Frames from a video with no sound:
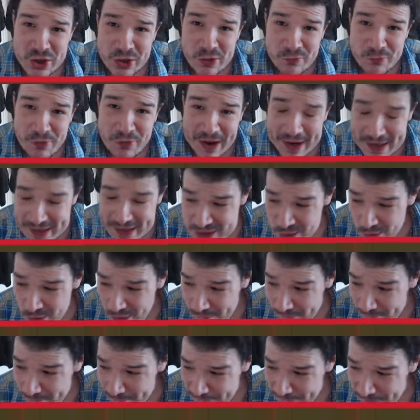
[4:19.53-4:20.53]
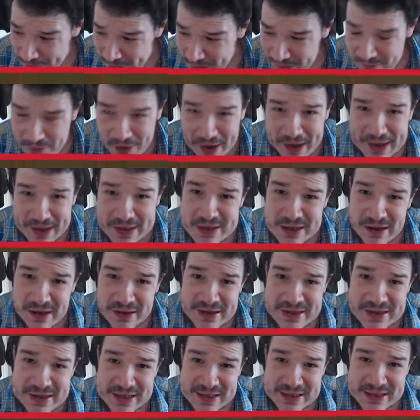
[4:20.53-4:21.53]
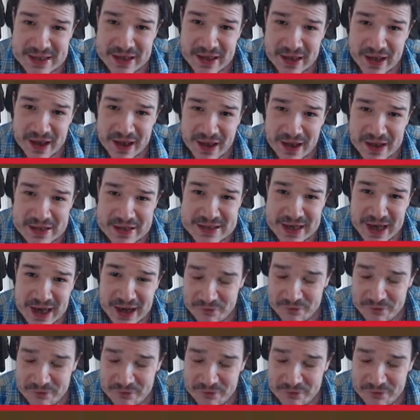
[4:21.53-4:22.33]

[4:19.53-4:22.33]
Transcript: rain, so I'm very, very excited to have